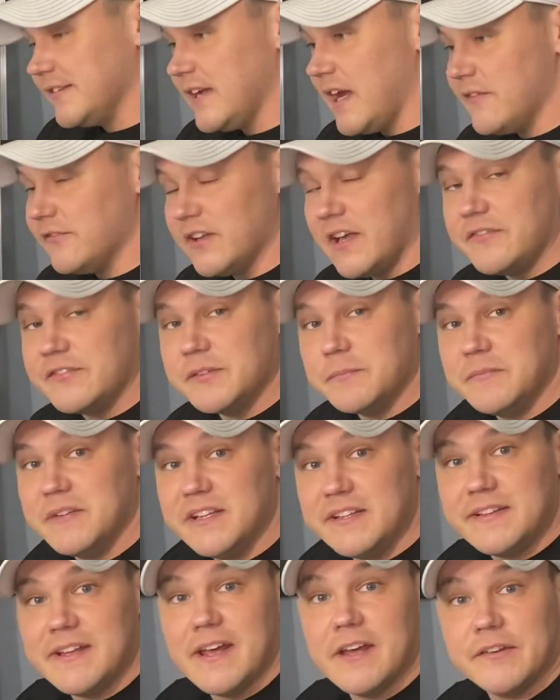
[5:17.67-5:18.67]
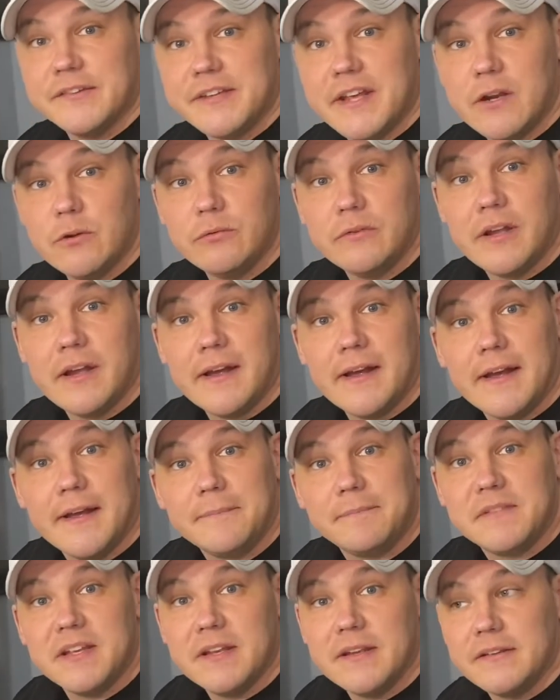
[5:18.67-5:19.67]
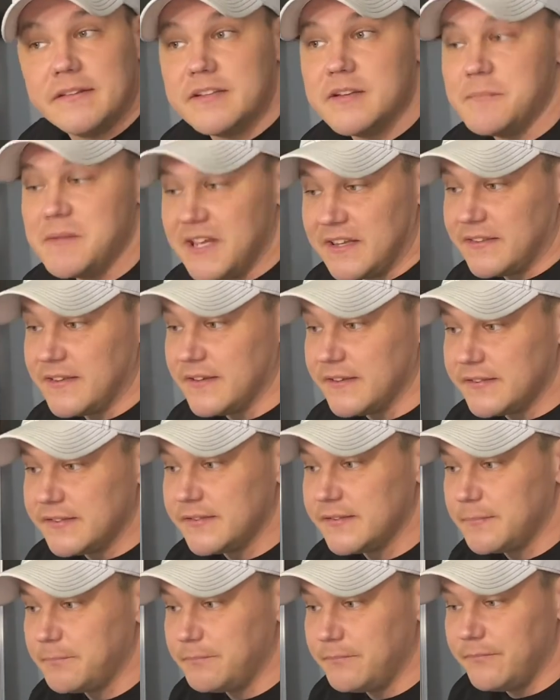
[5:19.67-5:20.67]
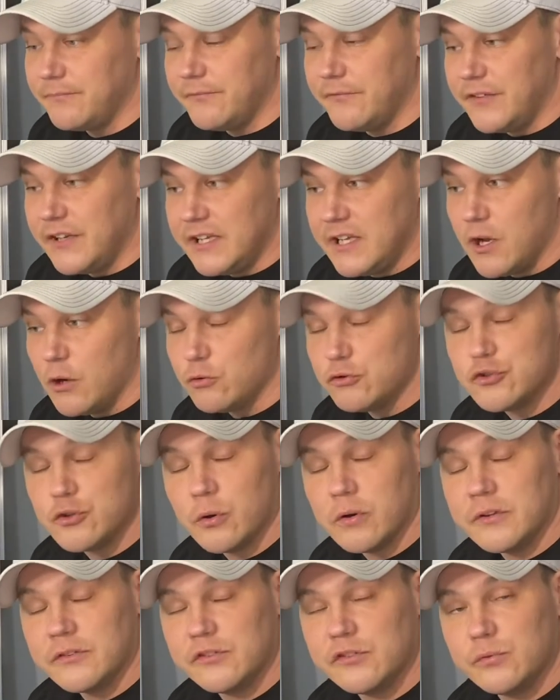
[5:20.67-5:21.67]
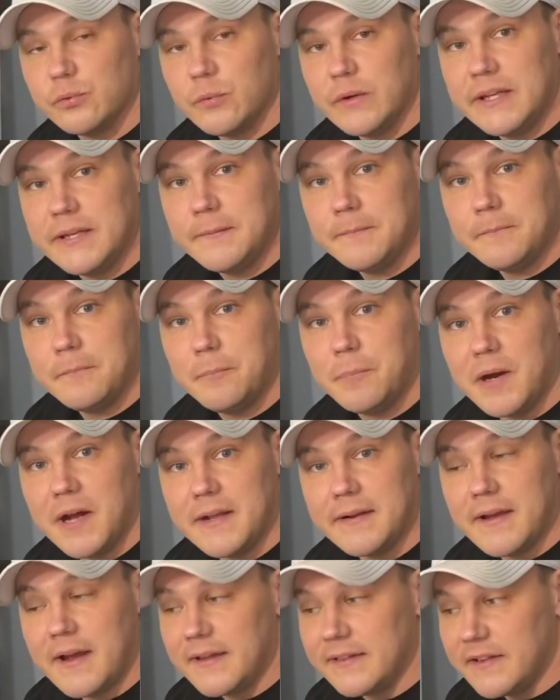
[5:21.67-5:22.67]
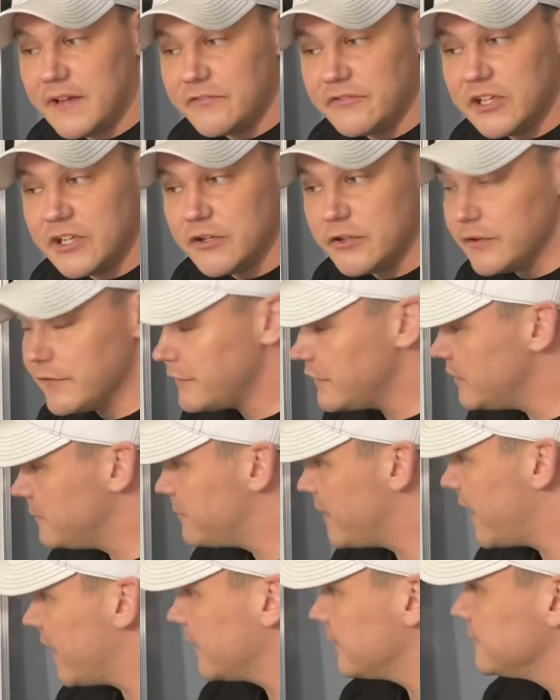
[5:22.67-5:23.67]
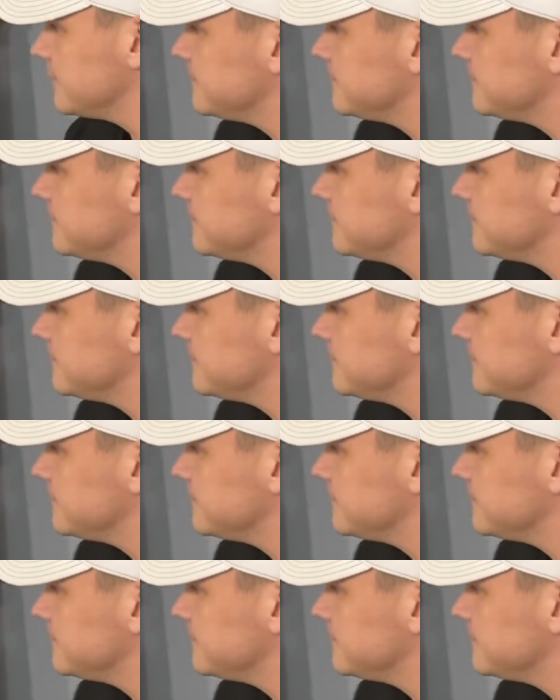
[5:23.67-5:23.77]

I've left some details out to make this video short and sweet, but I'd love to hear your feedback.